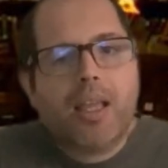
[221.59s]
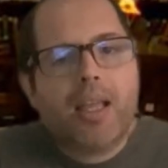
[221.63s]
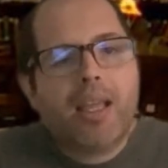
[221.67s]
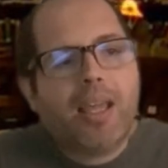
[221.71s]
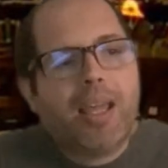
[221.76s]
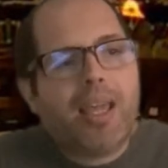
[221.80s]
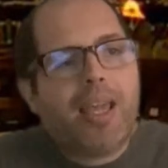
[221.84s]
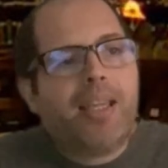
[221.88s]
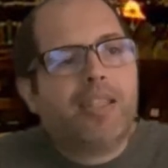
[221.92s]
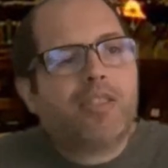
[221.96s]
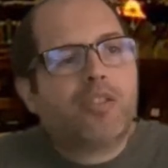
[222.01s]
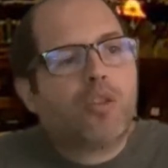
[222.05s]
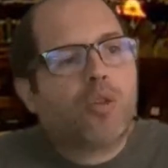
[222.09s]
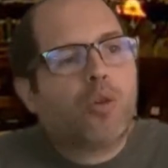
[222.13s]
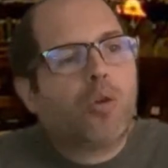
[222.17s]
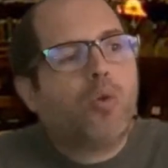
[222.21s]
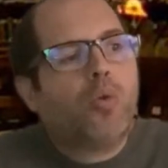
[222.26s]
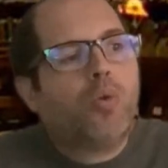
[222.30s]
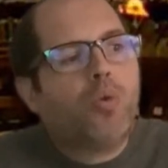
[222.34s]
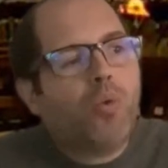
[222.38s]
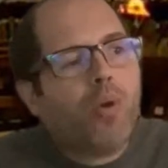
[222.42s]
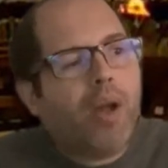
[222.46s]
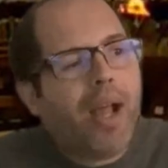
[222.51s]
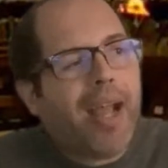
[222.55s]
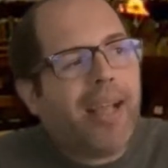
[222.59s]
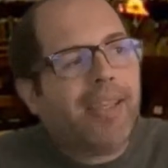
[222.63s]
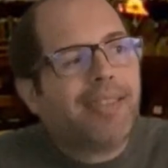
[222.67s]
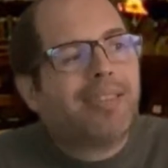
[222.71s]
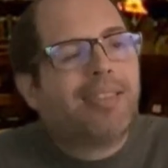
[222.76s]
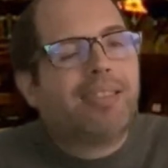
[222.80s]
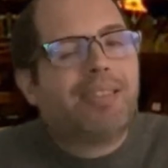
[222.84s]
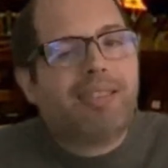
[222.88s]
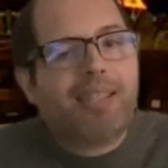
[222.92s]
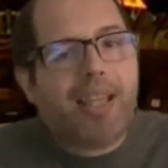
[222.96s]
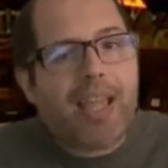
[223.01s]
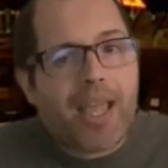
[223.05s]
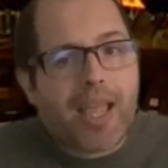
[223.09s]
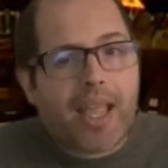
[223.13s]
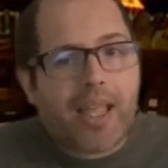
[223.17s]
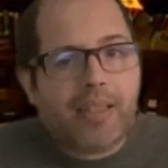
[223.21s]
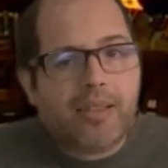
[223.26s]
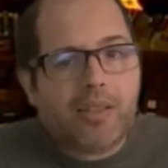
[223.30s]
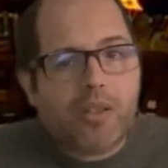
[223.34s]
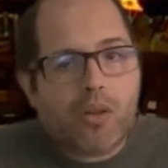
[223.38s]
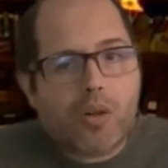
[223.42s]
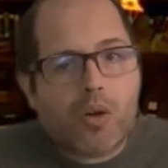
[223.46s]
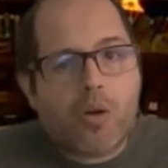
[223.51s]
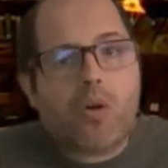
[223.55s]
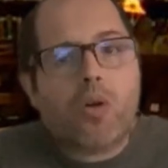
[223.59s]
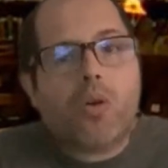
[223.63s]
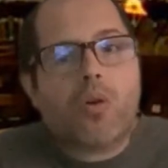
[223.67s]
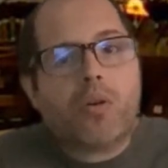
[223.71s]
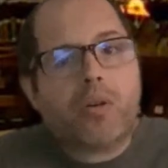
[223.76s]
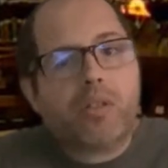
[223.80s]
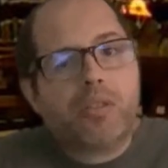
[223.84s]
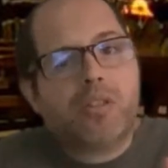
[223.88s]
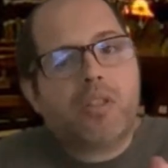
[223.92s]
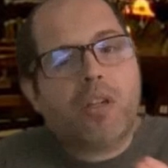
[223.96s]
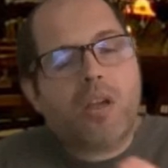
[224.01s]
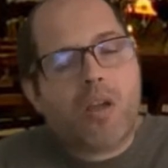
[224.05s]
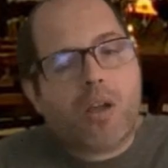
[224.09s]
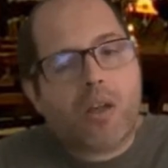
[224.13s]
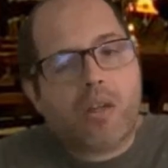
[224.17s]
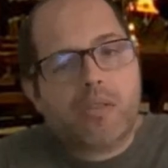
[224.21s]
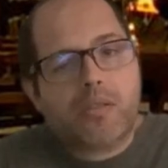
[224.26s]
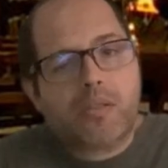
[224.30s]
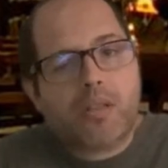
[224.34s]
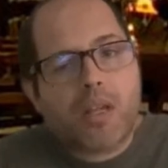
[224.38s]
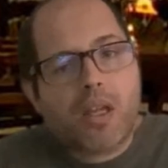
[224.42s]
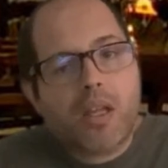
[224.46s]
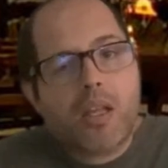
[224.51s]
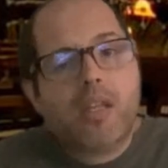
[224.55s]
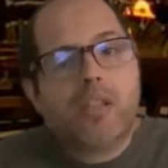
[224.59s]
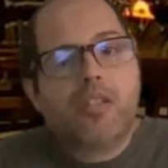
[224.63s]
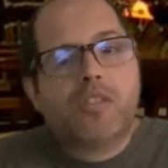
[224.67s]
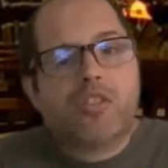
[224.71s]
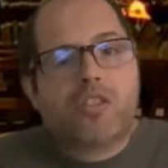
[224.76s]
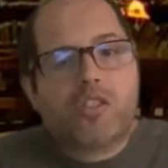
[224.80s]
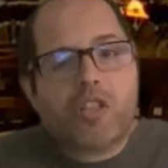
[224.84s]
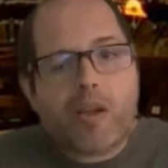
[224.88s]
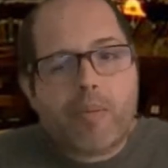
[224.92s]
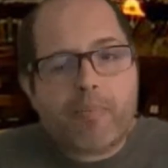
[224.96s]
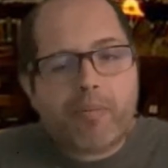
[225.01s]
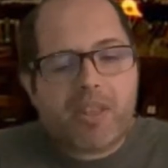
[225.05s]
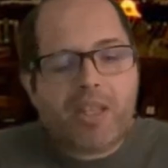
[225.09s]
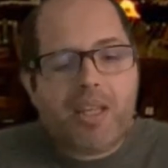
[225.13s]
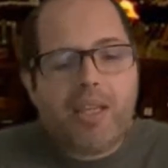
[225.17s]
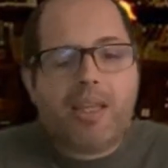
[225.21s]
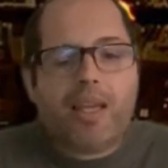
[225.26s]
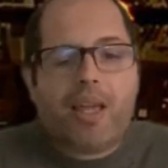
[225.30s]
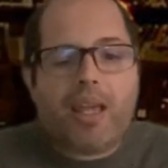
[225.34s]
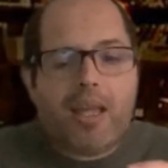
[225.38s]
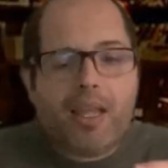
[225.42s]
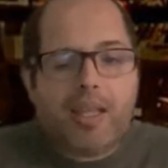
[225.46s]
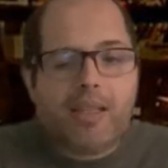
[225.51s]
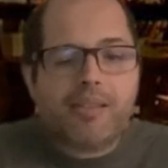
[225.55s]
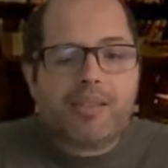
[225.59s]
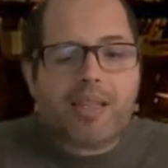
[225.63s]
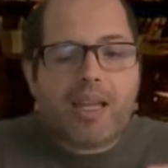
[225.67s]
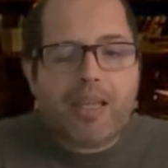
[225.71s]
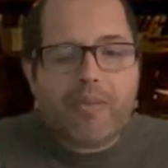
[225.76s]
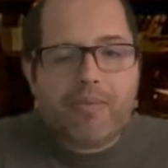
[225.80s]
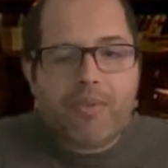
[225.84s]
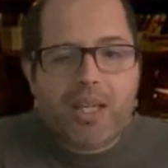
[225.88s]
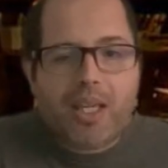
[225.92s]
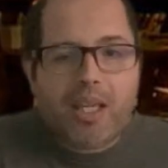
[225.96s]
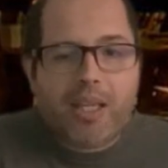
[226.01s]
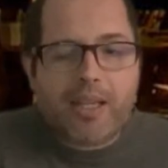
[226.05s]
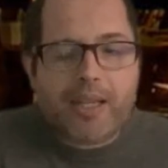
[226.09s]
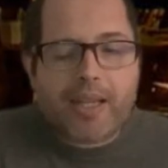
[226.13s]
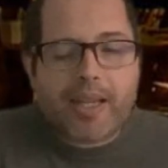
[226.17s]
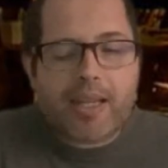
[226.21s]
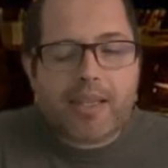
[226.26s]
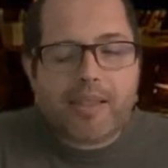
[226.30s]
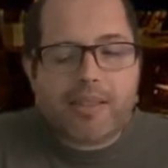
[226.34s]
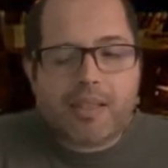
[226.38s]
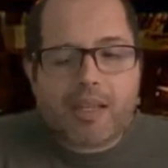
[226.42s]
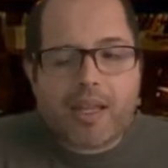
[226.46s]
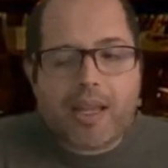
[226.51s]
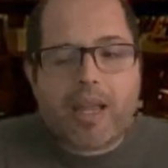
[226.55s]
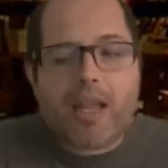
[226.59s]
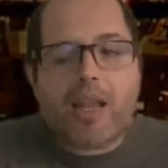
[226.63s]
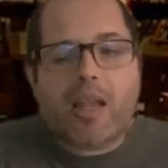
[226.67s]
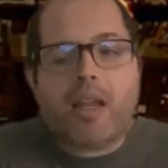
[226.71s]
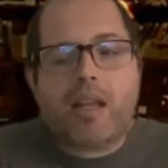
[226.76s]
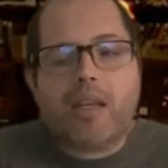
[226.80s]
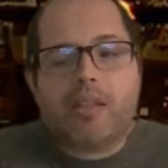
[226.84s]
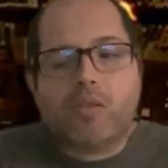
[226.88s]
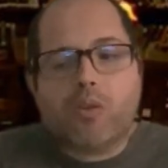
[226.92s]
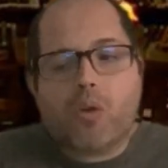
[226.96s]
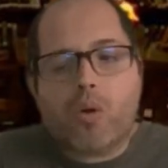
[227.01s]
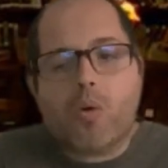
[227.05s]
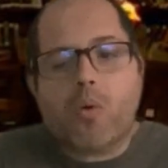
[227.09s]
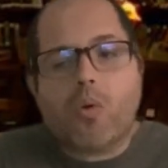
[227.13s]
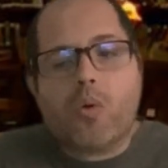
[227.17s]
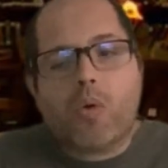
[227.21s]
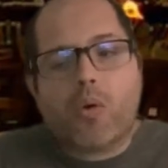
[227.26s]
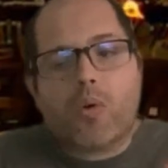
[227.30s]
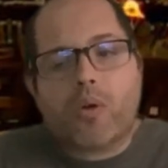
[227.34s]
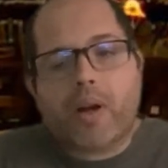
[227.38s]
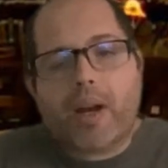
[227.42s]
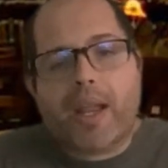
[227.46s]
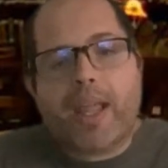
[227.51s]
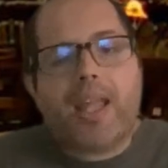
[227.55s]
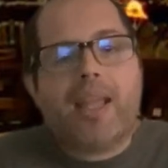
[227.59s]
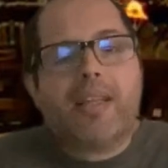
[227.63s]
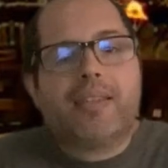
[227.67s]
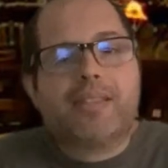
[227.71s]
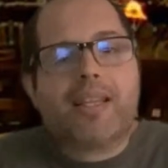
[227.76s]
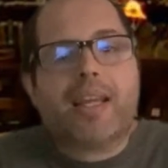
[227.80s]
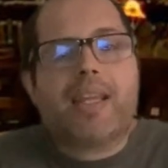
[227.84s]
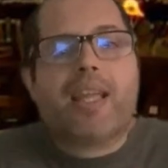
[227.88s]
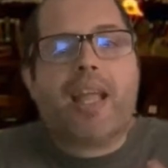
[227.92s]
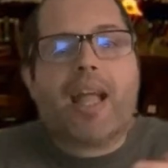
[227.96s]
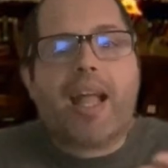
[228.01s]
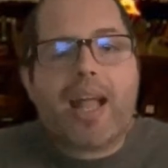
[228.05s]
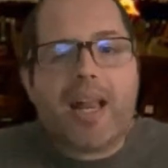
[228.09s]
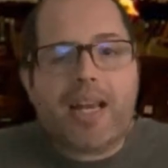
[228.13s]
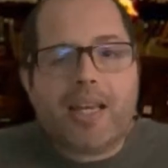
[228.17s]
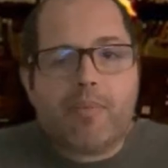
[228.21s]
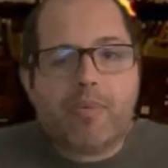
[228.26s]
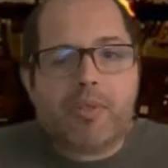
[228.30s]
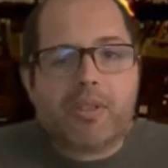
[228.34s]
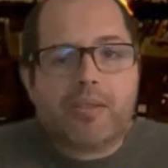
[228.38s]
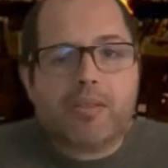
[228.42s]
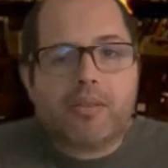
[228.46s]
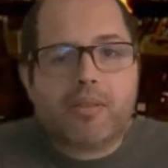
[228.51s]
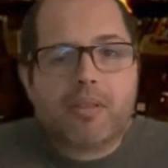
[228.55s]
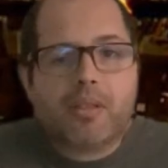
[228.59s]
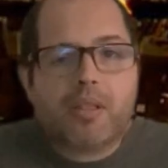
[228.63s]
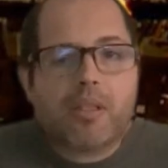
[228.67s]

is who has said or done something anti-vegan and or anti-animal